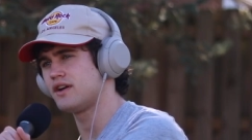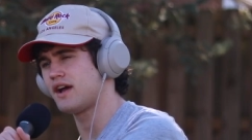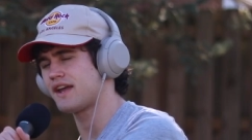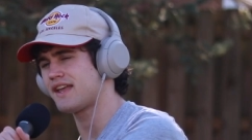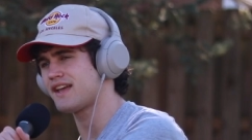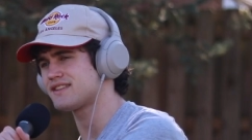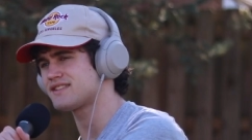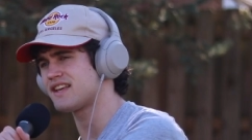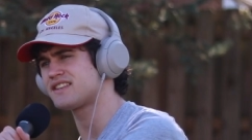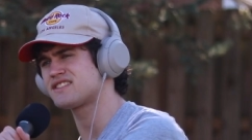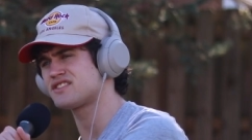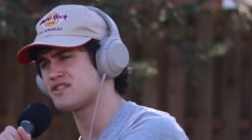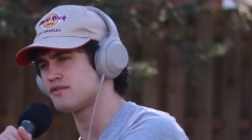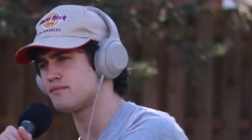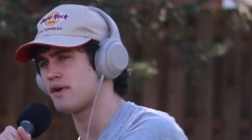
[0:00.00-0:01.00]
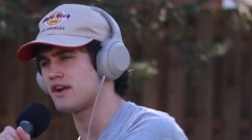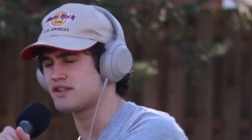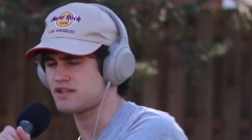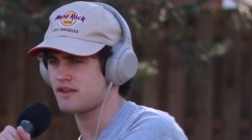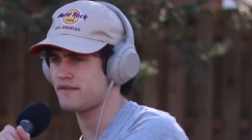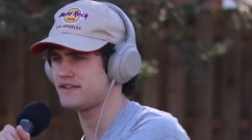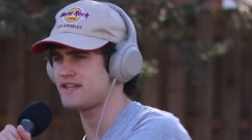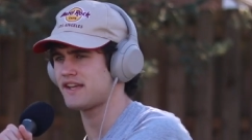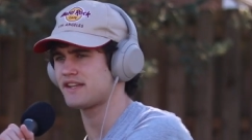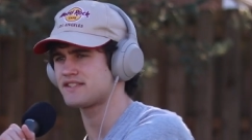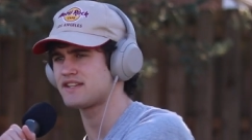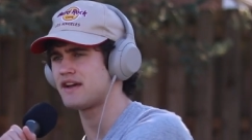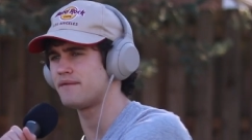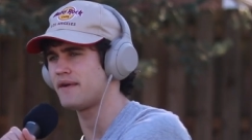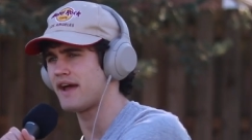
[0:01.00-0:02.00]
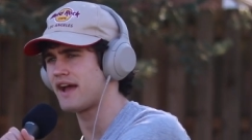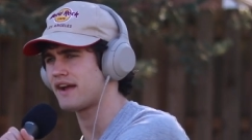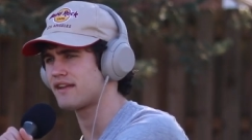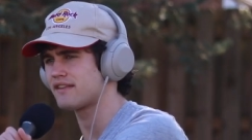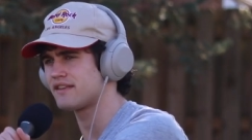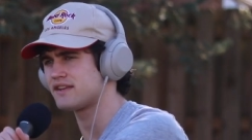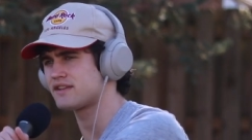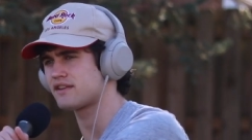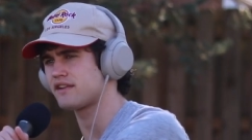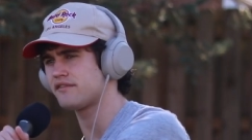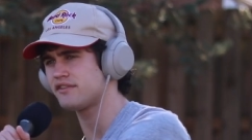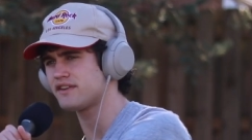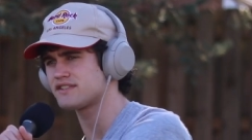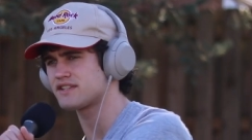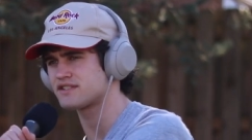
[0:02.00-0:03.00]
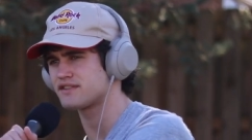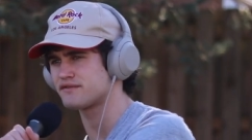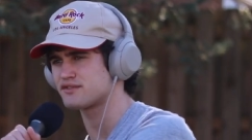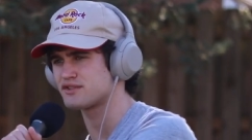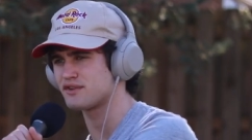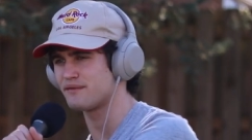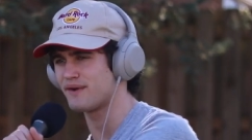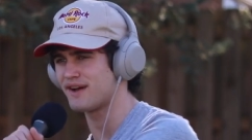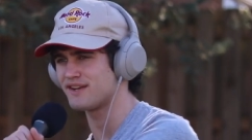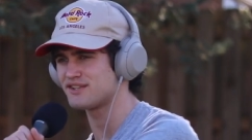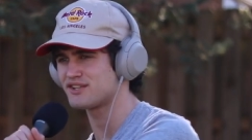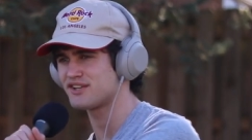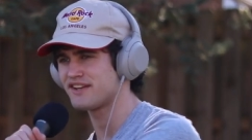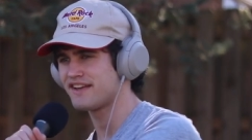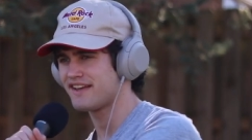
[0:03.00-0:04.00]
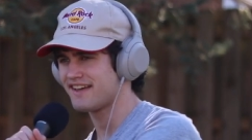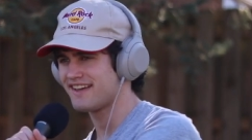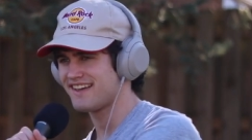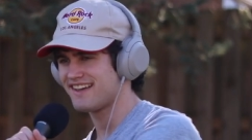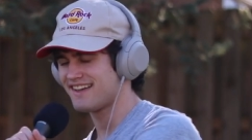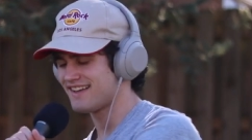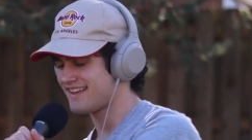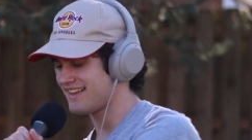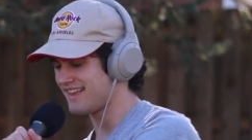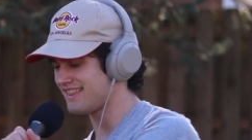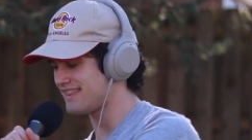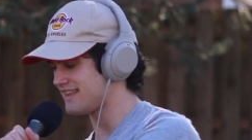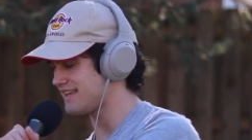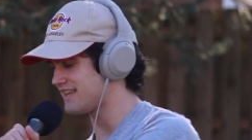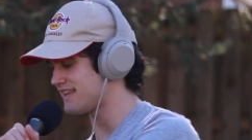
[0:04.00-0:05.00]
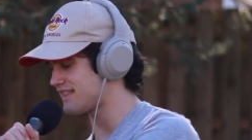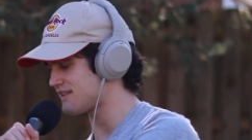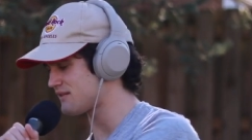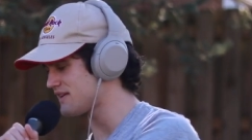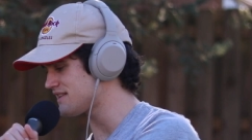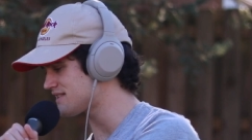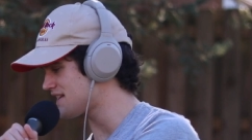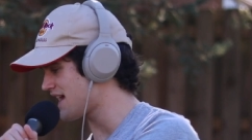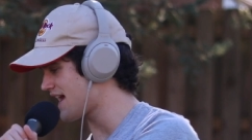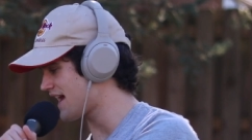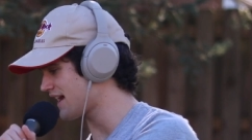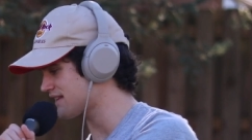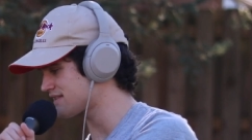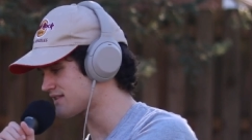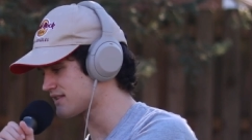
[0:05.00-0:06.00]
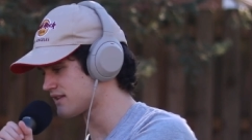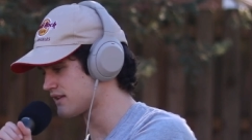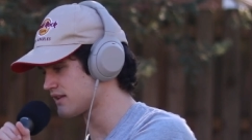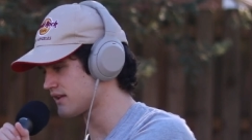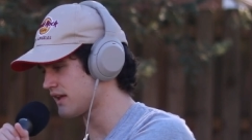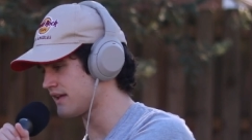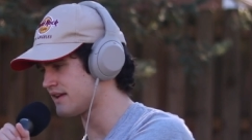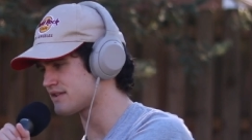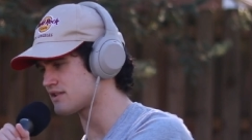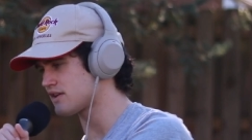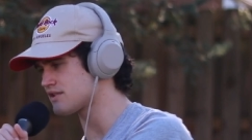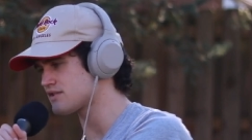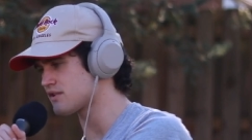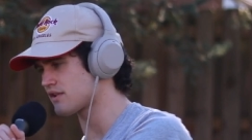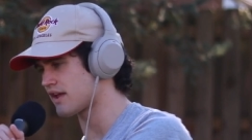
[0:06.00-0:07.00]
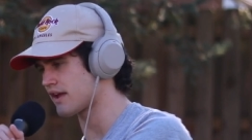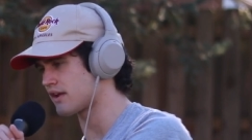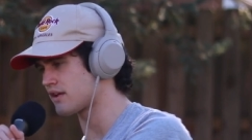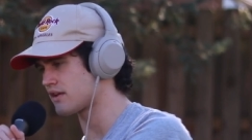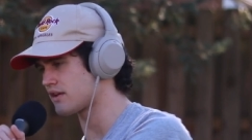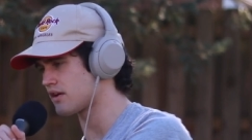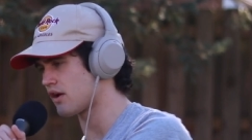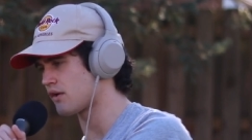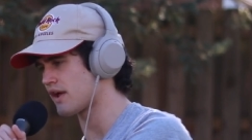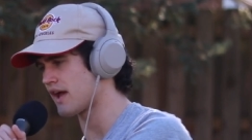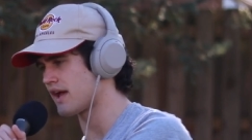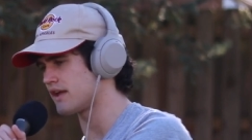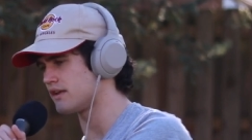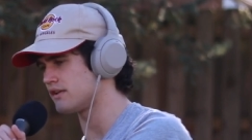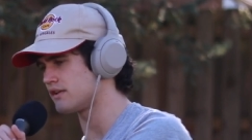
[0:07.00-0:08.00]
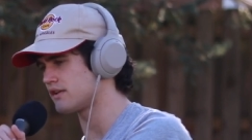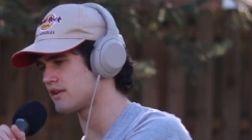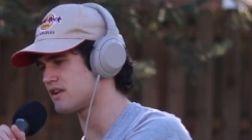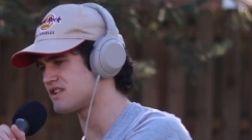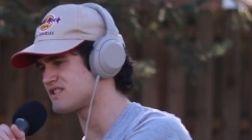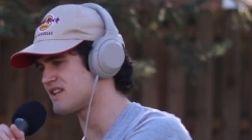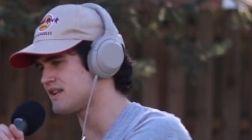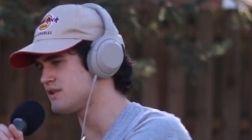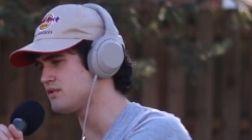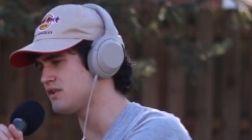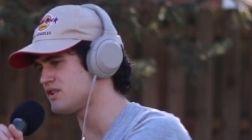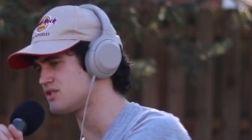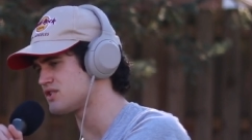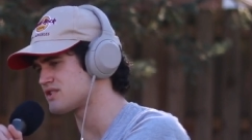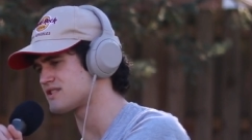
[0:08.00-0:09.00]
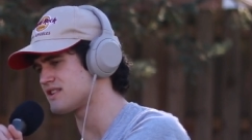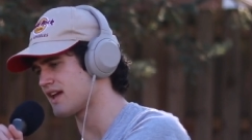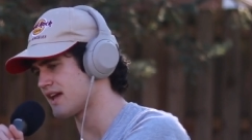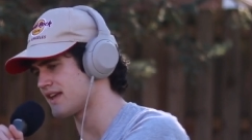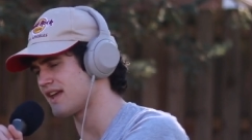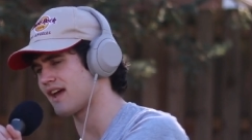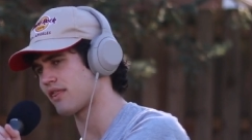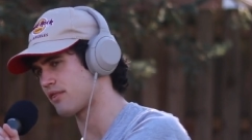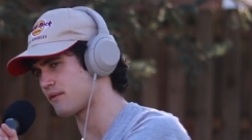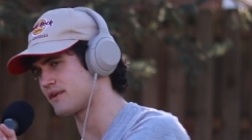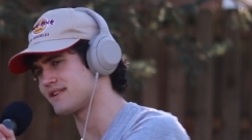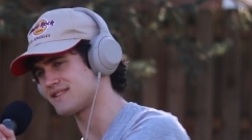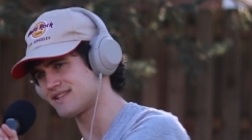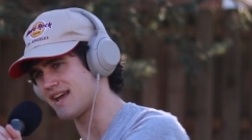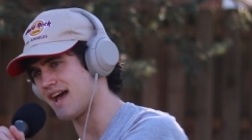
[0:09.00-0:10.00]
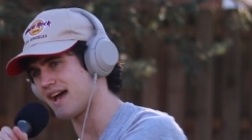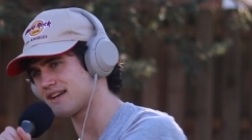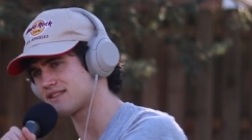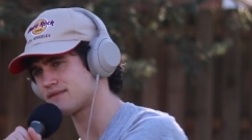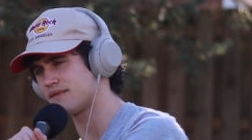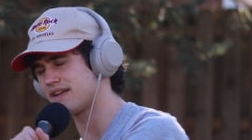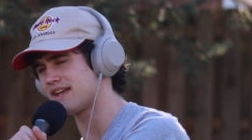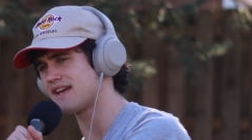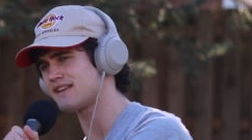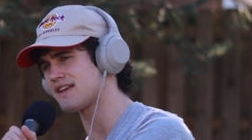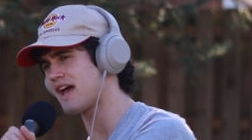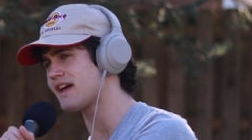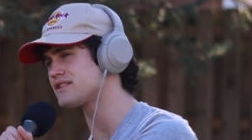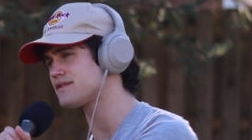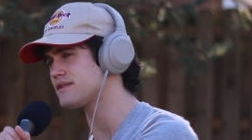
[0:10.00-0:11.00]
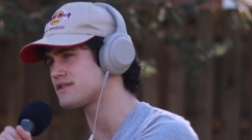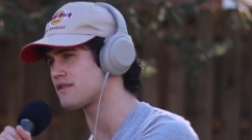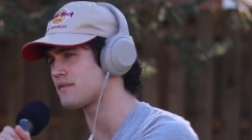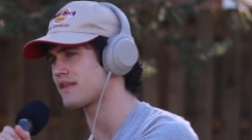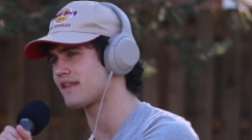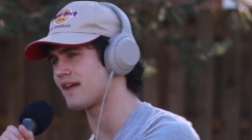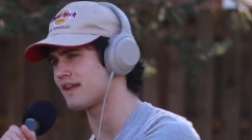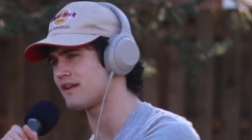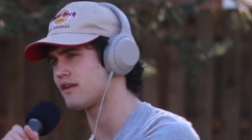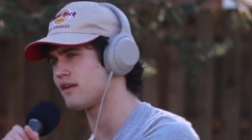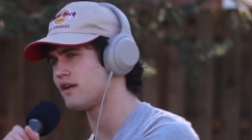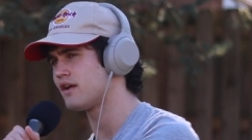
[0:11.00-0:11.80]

I guess that's too much. Let me take a step back. The delivery system's too much the three snacks, and it's also like okay, because then you could just say yeah, three snacks. Yeah, it has to be something that